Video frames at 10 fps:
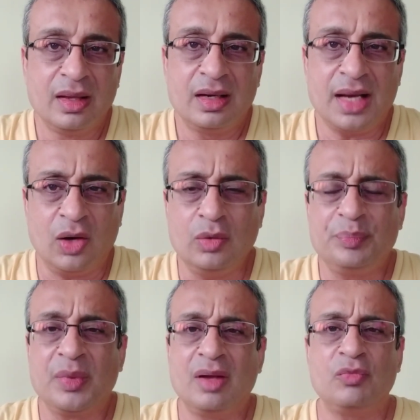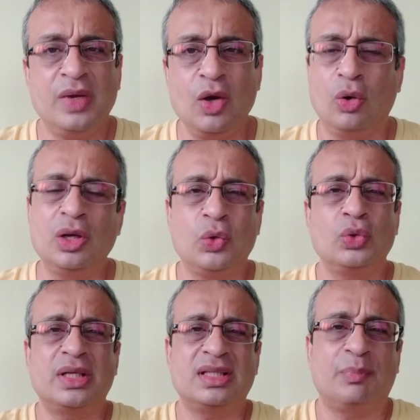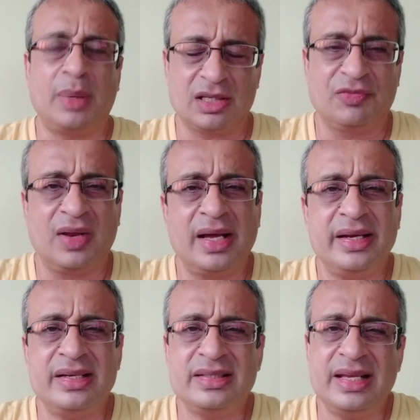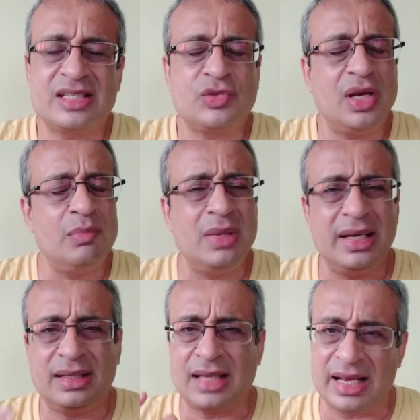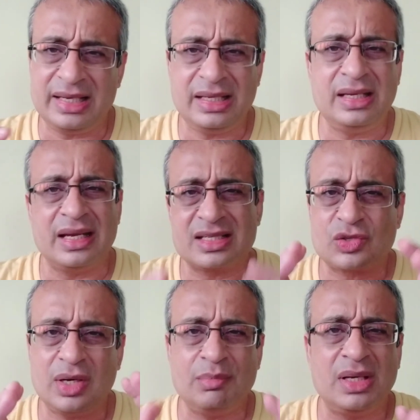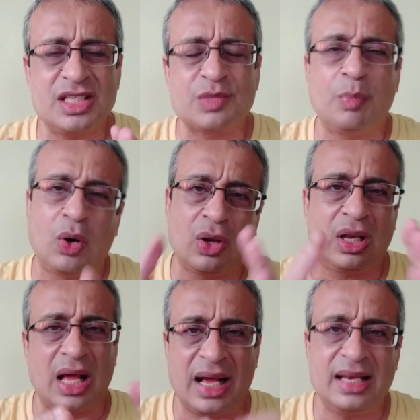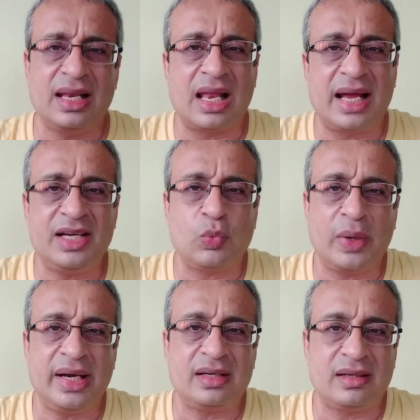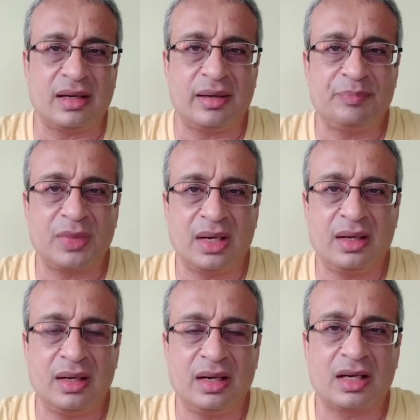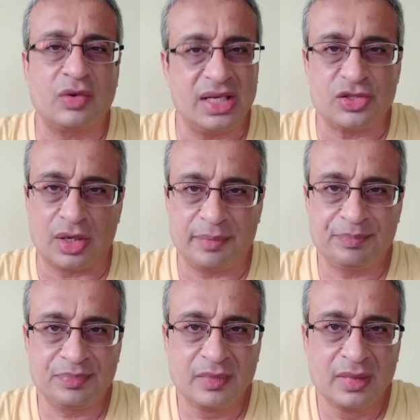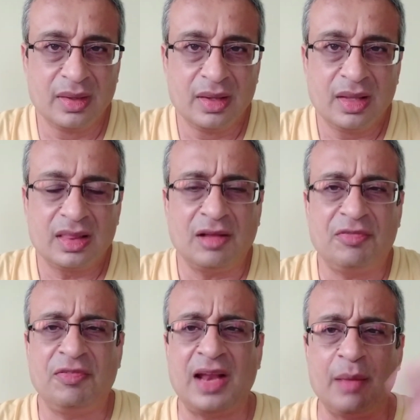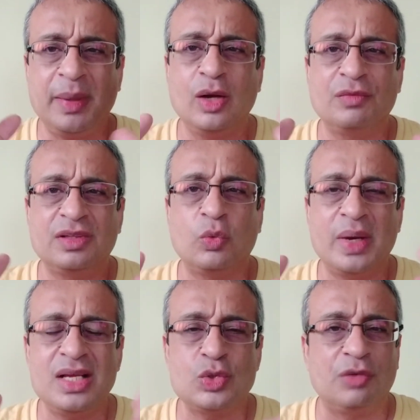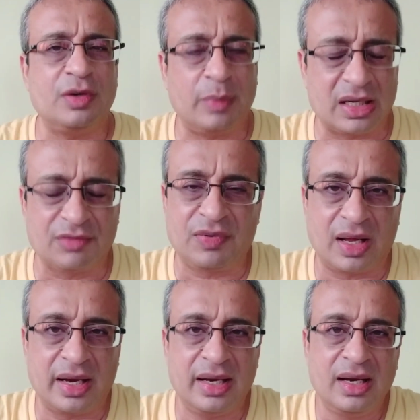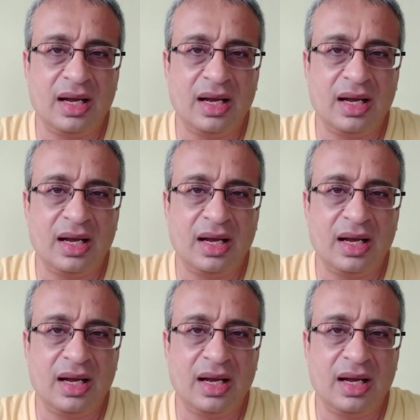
Now, we all know that the butterfly is an extremely tiny, extremely small and lightweight uh, uh, uh, creature. The flapping of the wings of a butterfly